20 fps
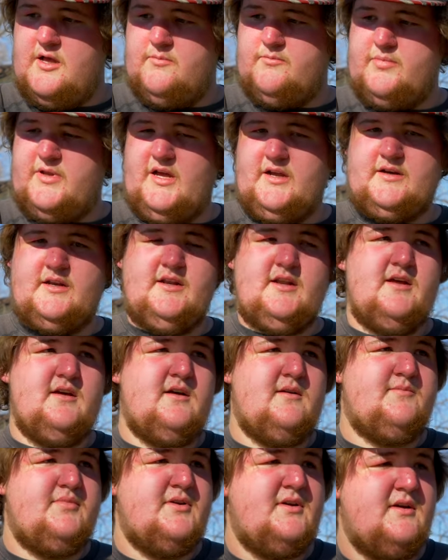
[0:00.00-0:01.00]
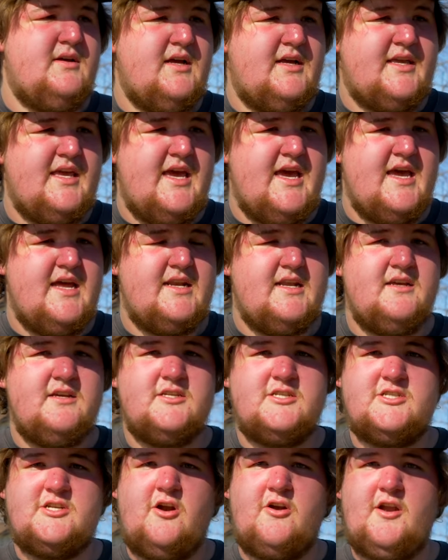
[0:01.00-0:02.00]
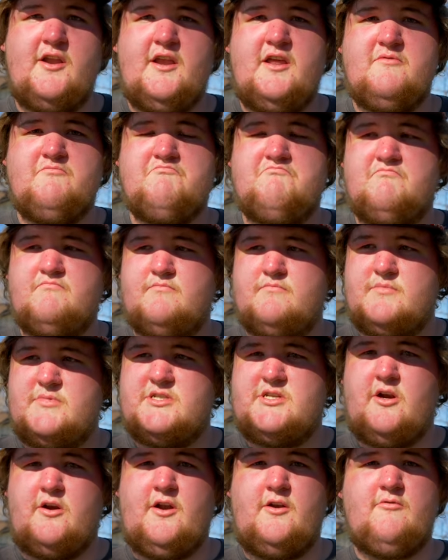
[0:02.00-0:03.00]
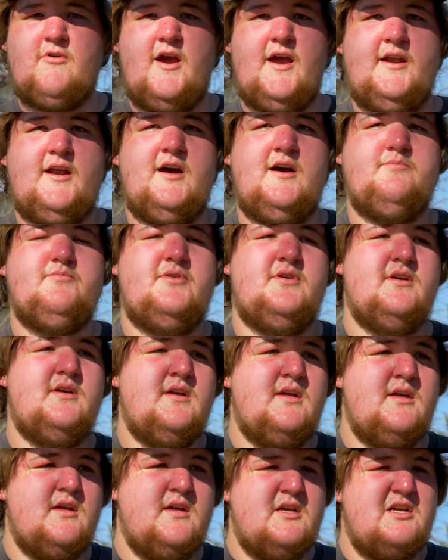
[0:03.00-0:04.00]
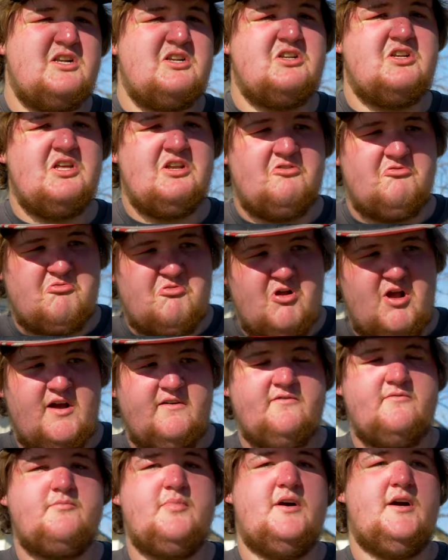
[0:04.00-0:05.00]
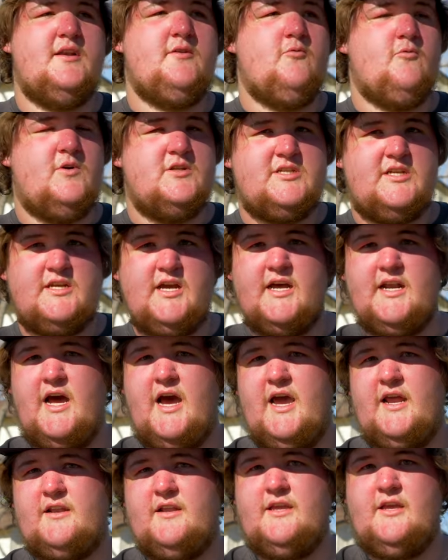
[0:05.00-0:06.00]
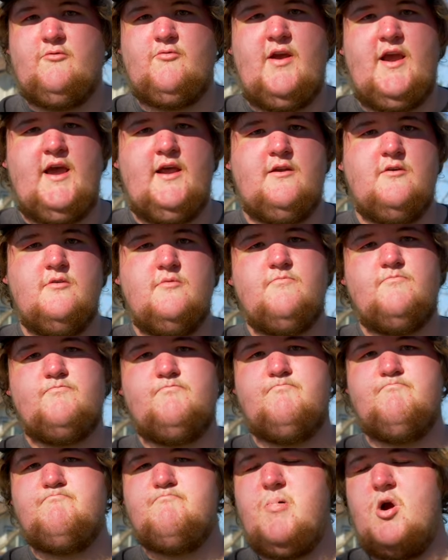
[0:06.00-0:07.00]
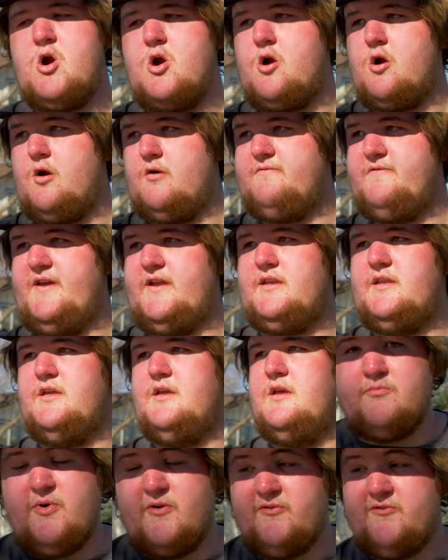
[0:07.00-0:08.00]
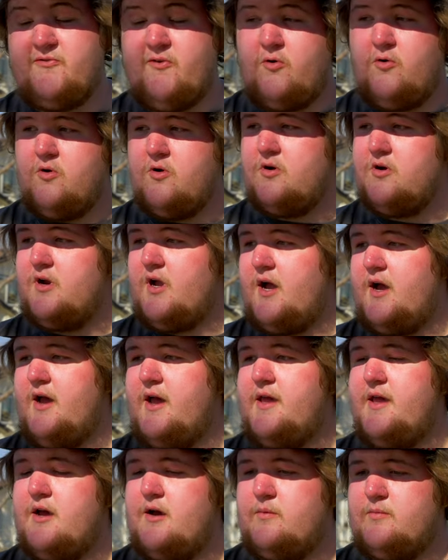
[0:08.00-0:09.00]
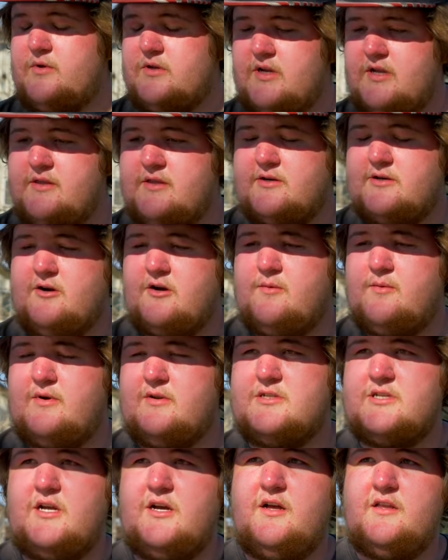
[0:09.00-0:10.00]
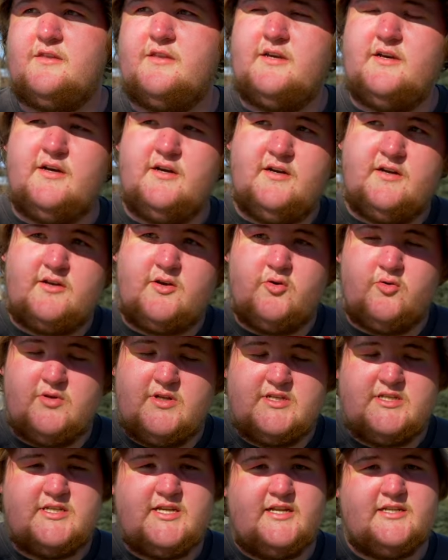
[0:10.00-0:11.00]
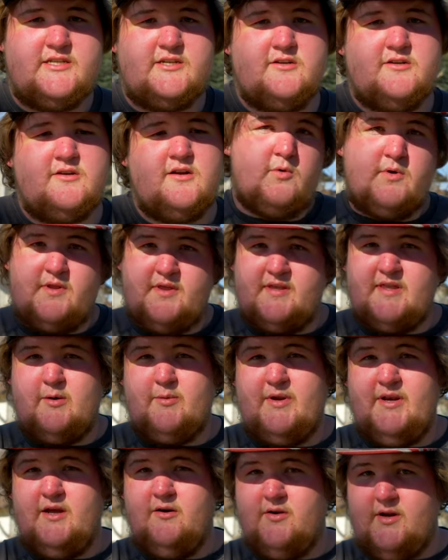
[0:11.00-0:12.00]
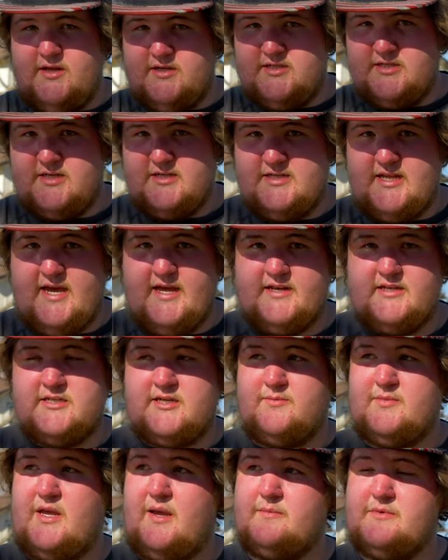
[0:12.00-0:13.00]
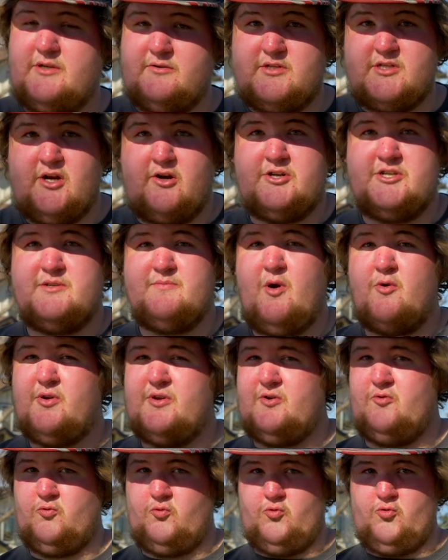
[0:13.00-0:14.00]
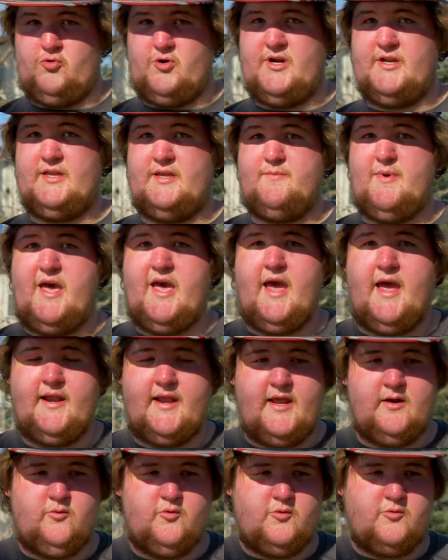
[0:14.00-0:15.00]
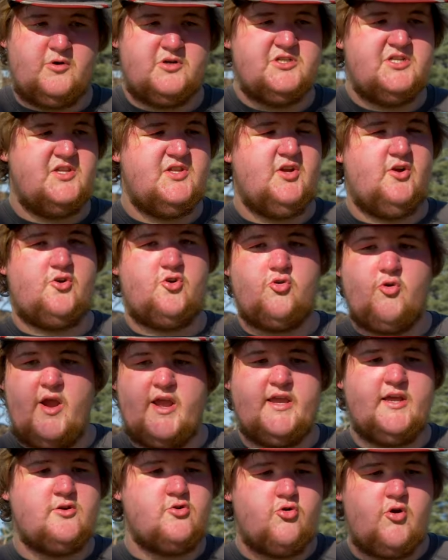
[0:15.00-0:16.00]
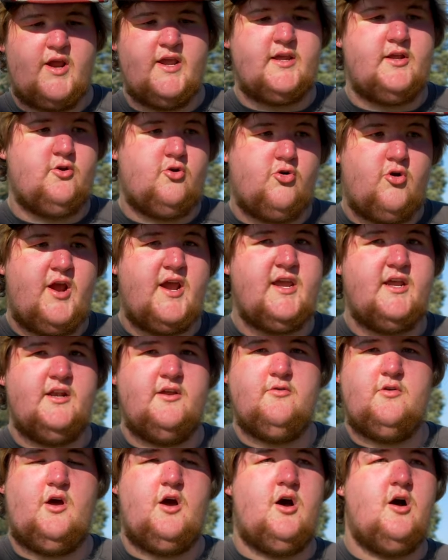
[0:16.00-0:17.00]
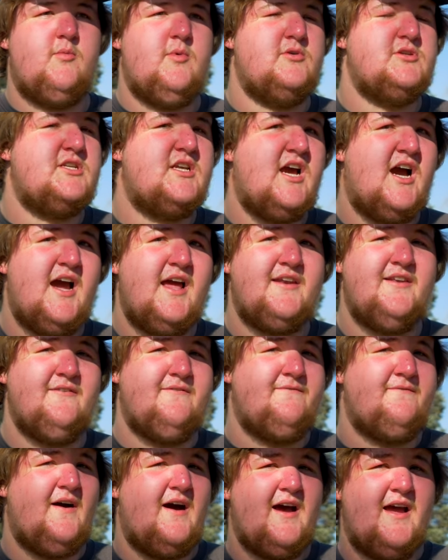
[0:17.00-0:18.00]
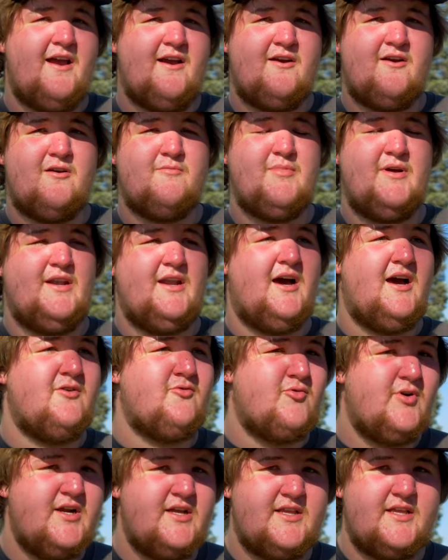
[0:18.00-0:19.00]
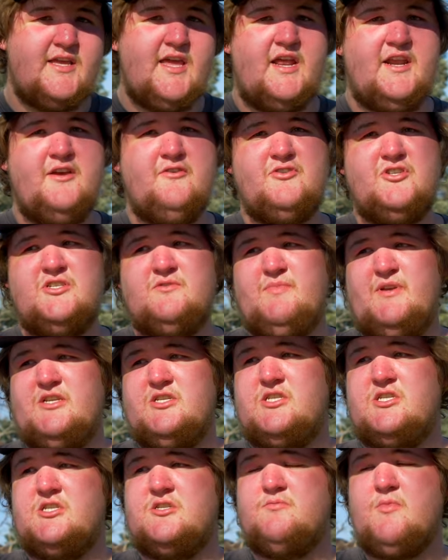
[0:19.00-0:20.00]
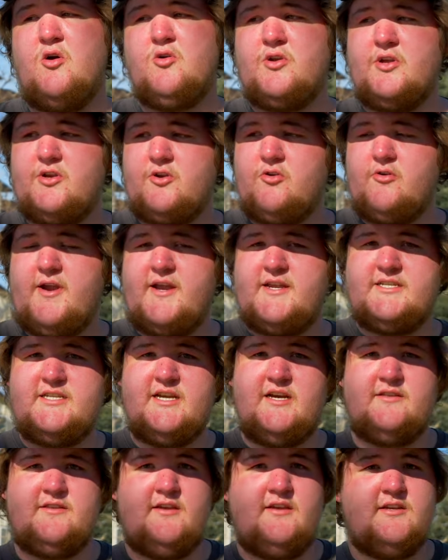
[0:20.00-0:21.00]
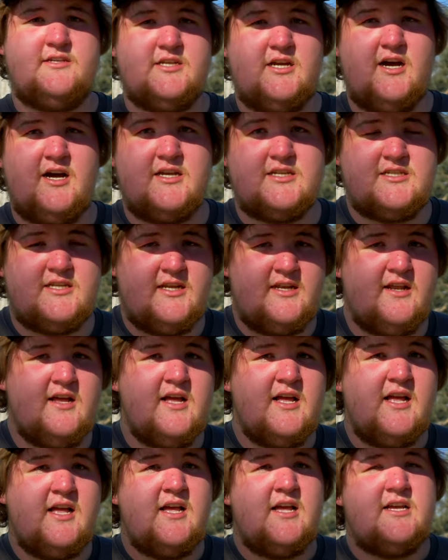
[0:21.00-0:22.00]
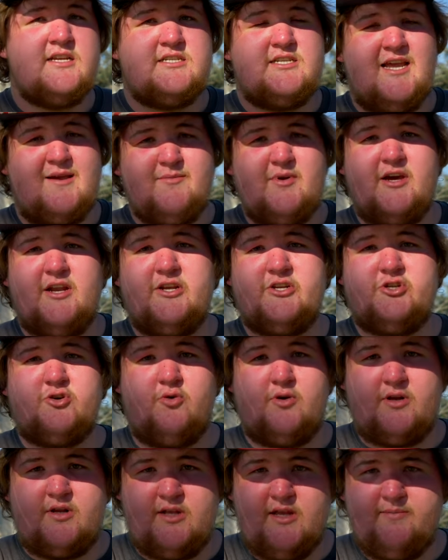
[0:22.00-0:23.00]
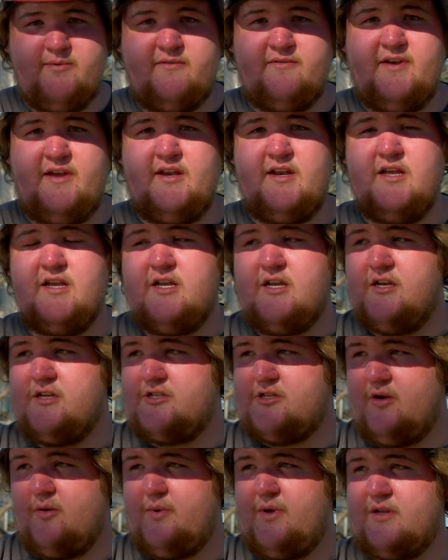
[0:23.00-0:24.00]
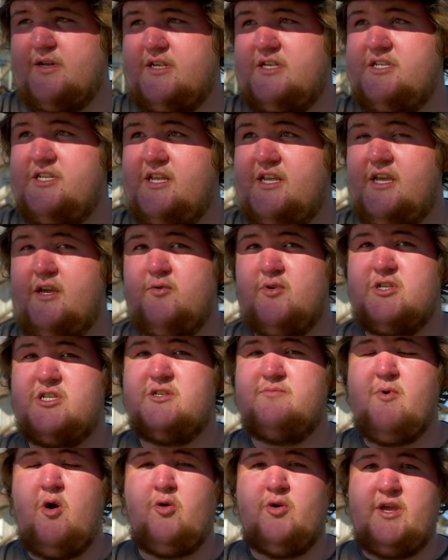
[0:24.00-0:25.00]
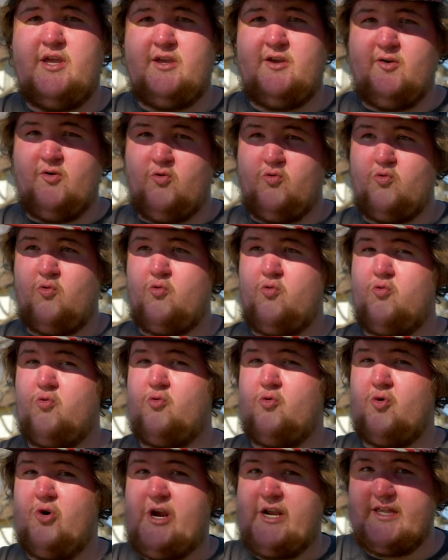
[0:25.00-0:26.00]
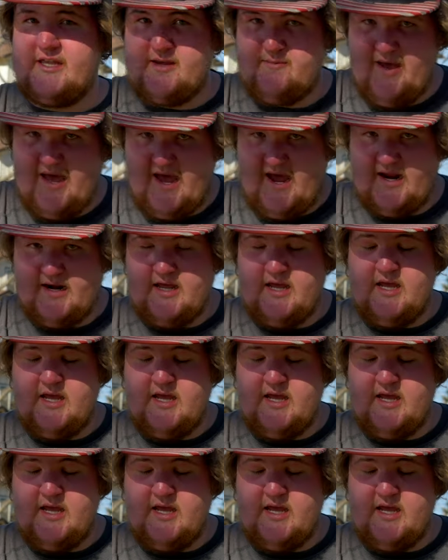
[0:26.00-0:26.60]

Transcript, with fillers: Plugged it up again, started it, started right up. Little rough, but once it got idling, it ran perfect. Before I um, cleaned the terminals on the coolant sensor, one thing that we noticed is that sometimes it would start smoking really bad. And when we're sitting there cranking, cranking, cranking, it would almost kind of fire, but not really. And it would just be smoking crazy out the exhaust. And Sam got a short clip of it, so you'll be able to see it was smoking really bad.